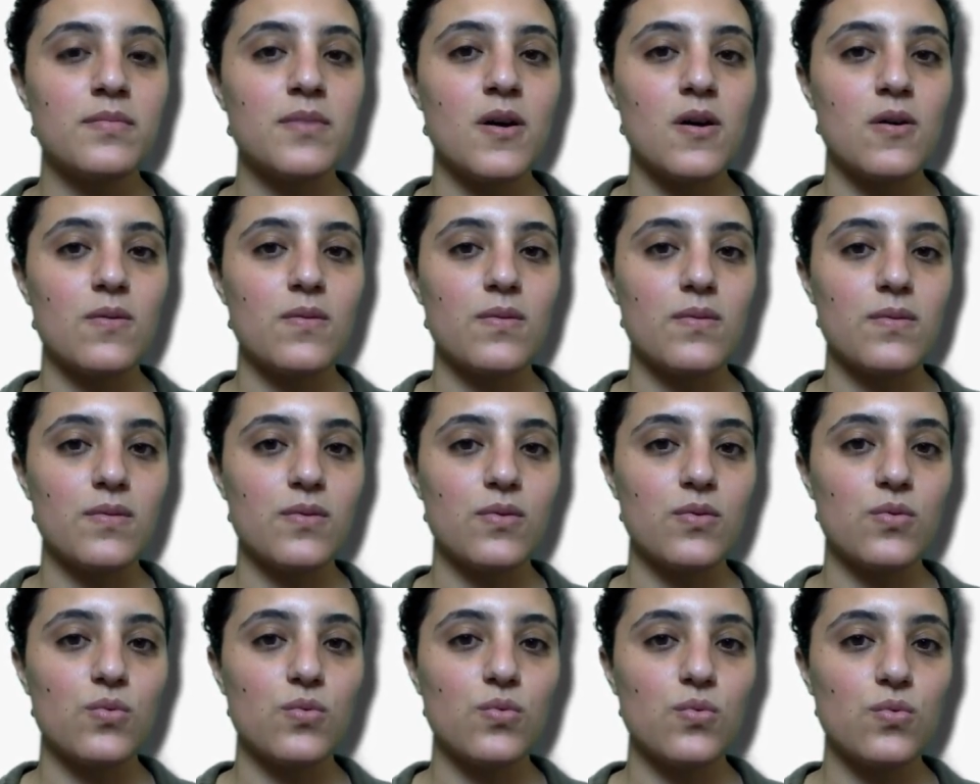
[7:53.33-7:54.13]

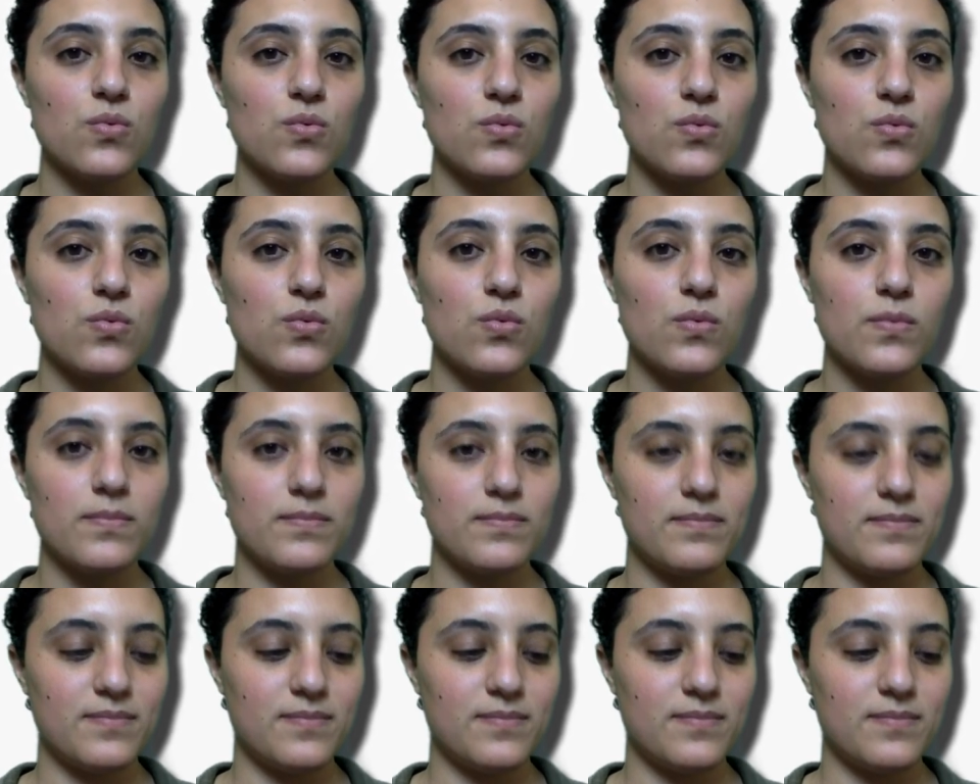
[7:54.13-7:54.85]
marqum.